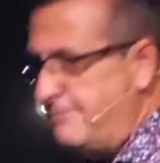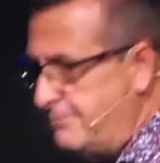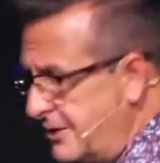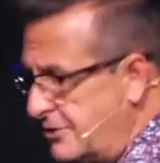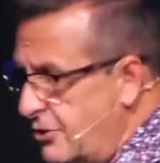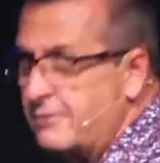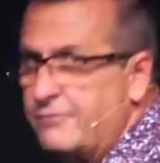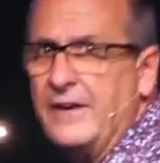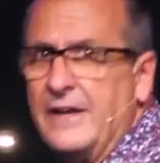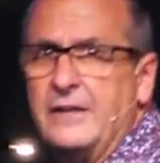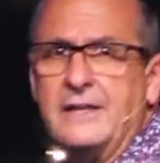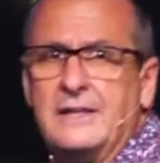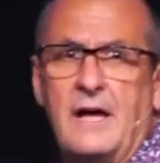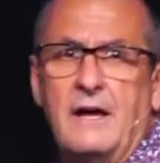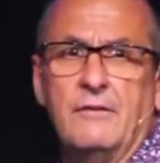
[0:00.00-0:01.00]
in your unfailing
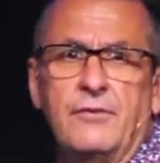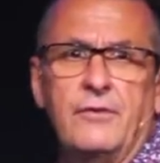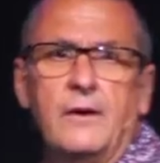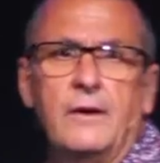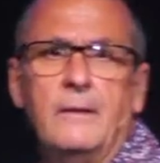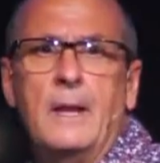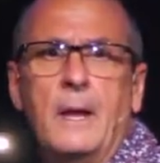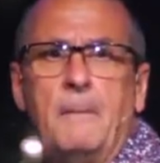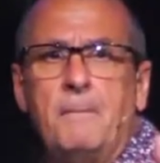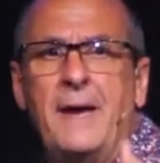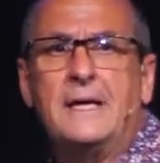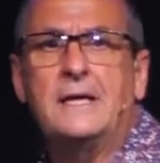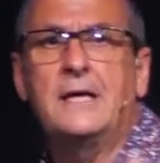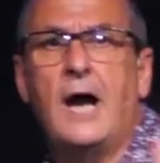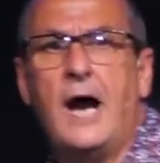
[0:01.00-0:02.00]
love. May
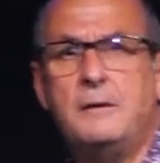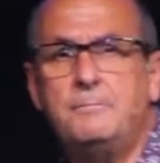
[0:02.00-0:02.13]
God be